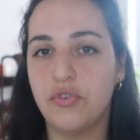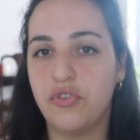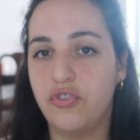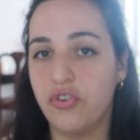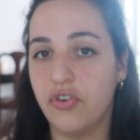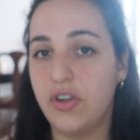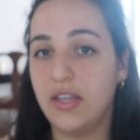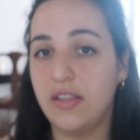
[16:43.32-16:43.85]
and it
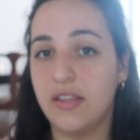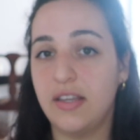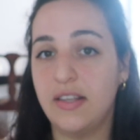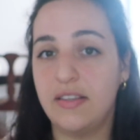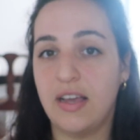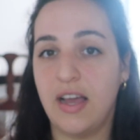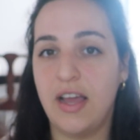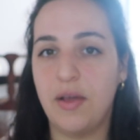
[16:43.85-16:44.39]
was during
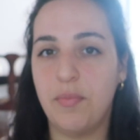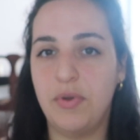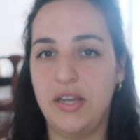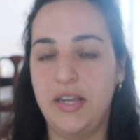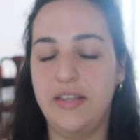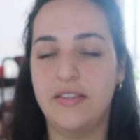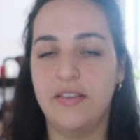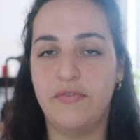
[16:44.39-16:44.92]
the entire
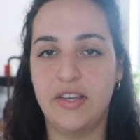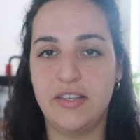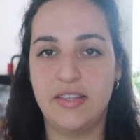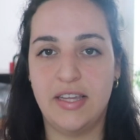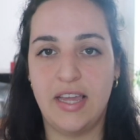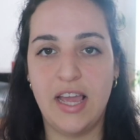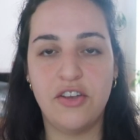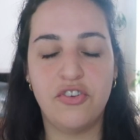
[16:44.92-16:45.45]
police
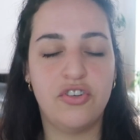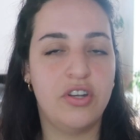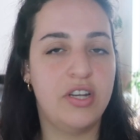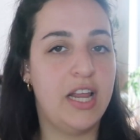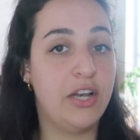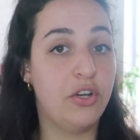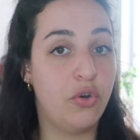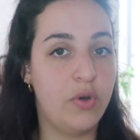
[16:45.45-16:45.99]

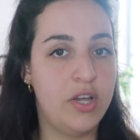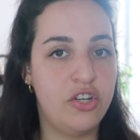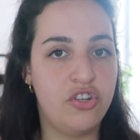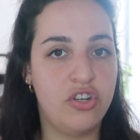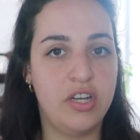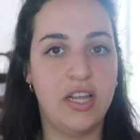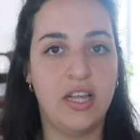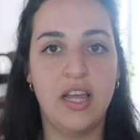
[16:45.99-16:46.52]
investigation and
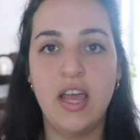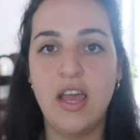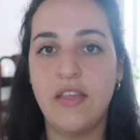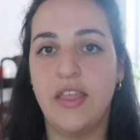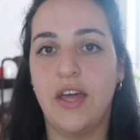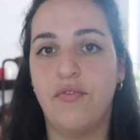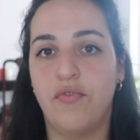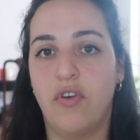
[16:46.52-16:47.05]
questioning
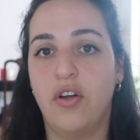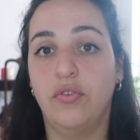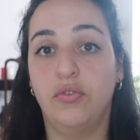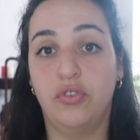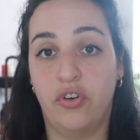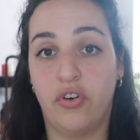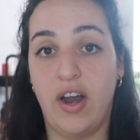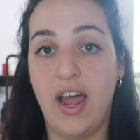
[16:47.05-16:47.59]
that
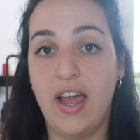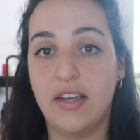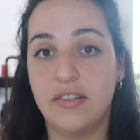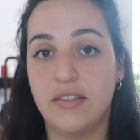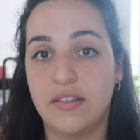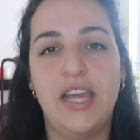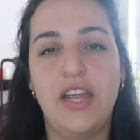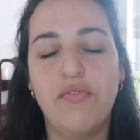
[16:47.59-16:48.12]
Ronald
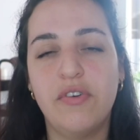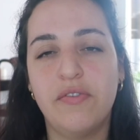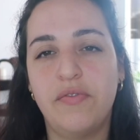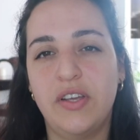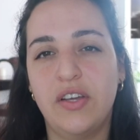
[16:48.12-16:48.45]
cracked, and he